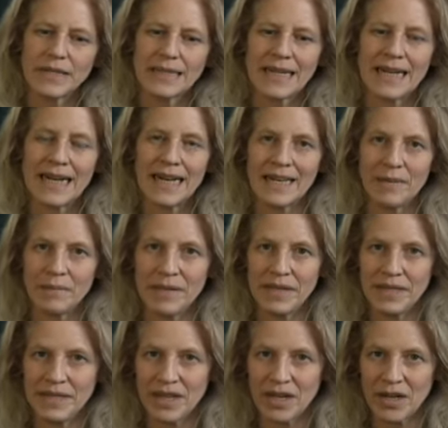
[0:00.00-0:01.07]
time
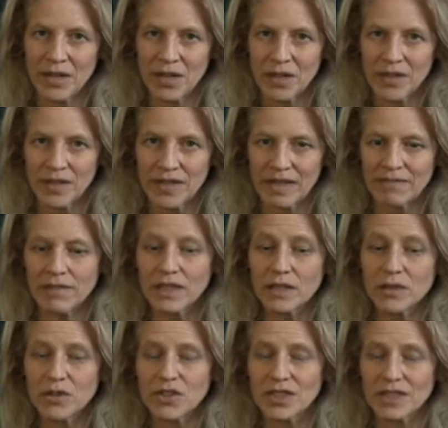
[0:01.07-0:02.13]
in our
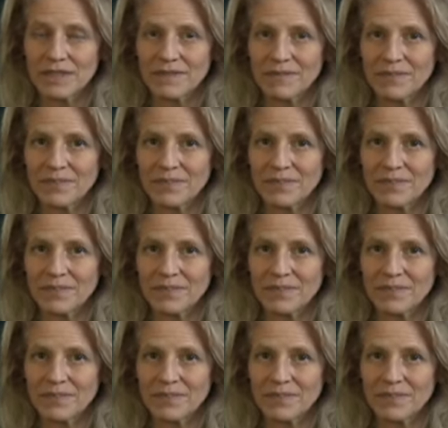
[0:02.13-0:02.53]
evolution